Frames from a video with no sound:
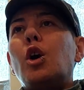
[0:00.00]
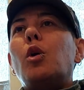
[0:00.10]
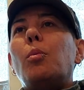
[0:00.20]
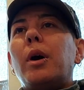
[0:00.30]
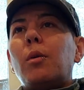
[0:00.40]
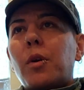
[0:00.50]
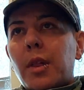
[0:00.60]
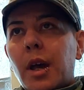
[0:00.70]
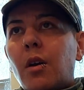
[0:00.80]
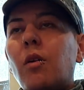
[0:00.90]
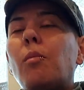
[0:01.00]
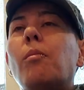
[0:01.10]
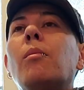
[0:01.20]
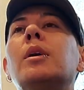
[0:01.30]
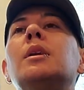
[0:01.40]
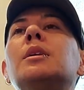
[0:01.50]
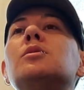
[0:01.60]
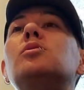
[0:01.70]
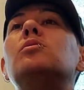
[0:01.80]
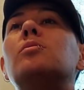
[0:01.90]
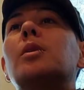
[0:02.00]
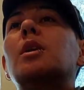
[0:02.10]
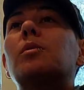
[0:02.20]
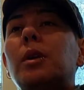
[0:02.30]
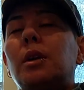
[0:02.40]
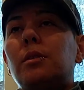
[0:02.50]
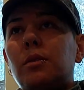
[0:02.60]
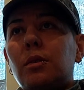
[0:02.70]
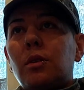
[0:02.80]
But without money to work with,